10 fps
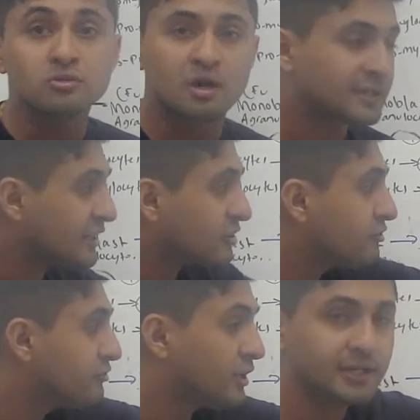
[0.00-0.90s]
not get
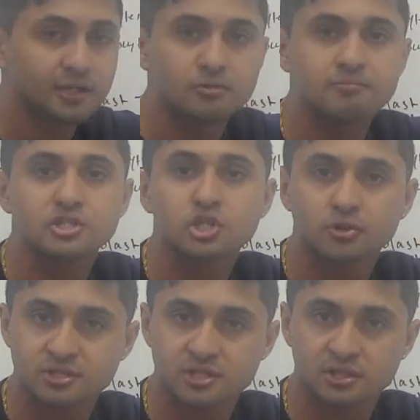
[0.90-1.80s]
converted into
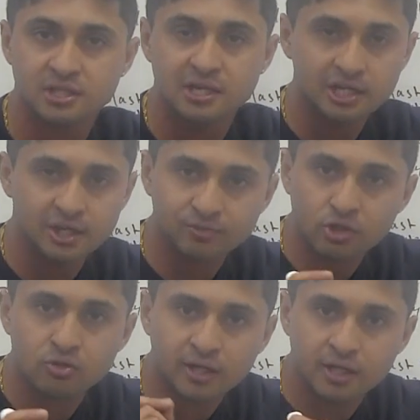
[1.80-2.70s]
mature cells. If they
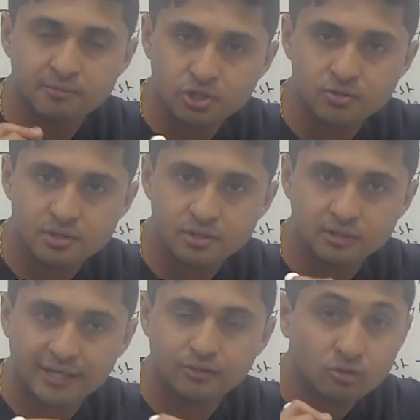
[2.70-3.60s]
do not get
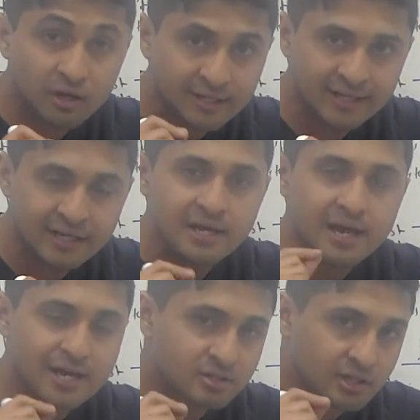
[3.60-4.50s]

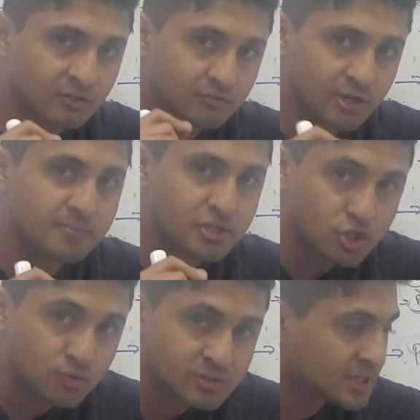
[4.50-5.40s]
actually get converted into
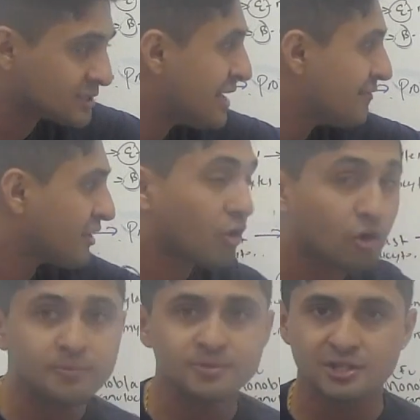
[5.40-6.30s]
mature cells, then
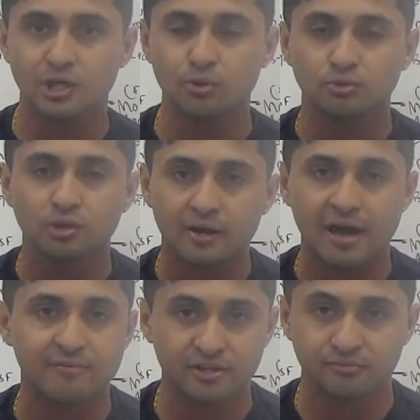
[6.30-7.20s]
obviously they would not
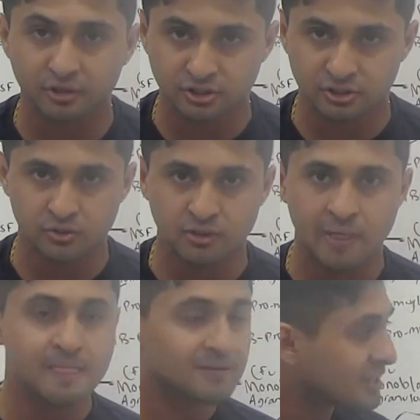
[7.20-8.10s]
have any function to
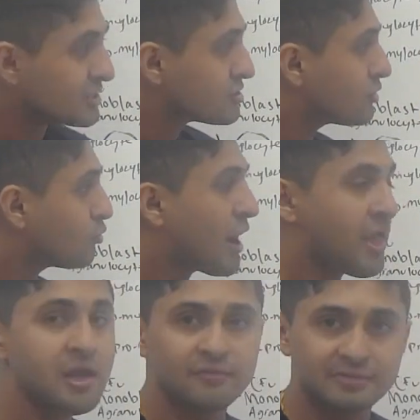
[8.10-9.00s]
that. That's the reason why
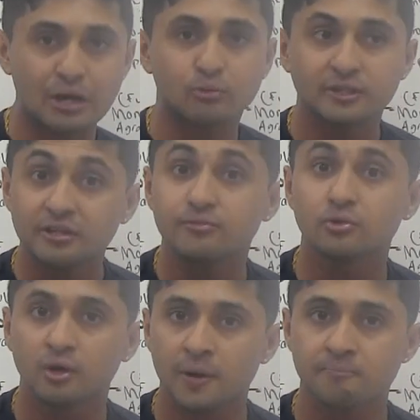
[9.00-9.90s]
that would give
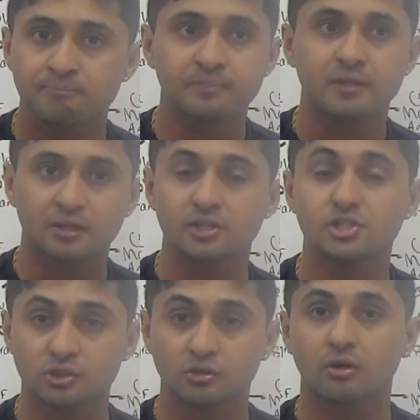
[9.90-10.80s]
you a
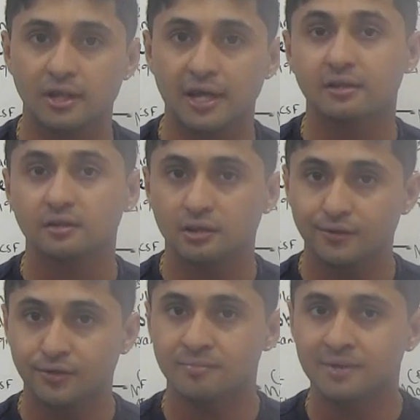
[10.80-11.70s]
condition called like
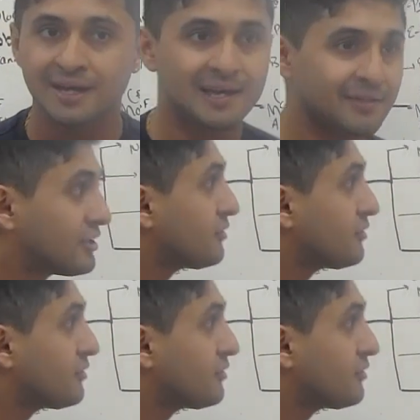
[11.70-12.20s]
leukemia. And the